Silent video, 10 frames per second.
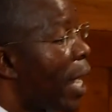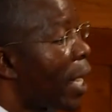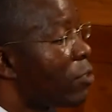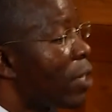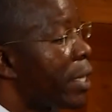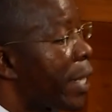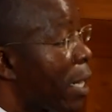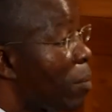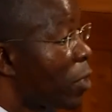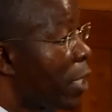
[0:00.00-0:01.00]
actually
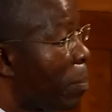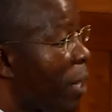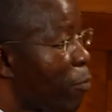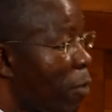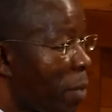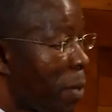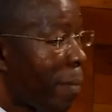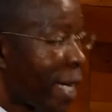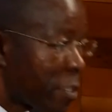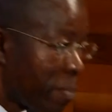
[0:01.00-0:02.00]
Karamoja performed
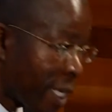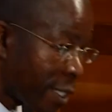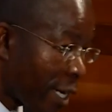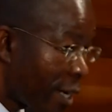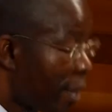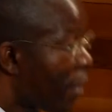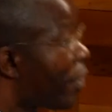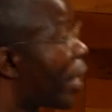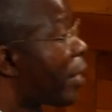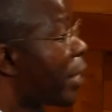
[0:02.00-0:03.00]
much better
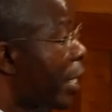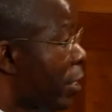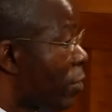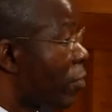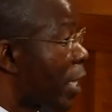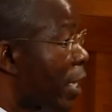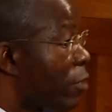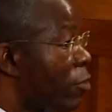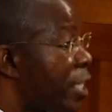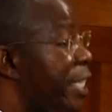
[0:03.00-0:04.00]
than the rest of the
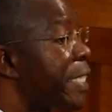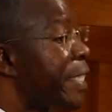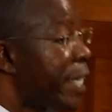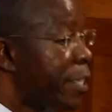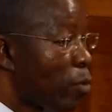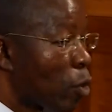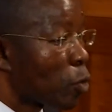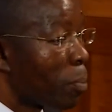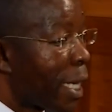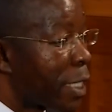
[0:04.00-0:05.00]
country. The change
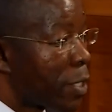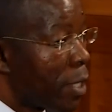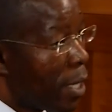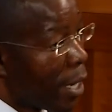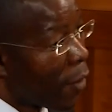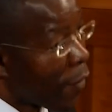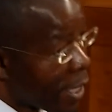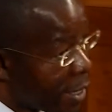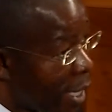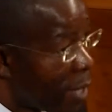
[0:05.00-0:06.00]
was much
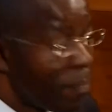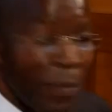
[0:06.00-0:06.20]
greater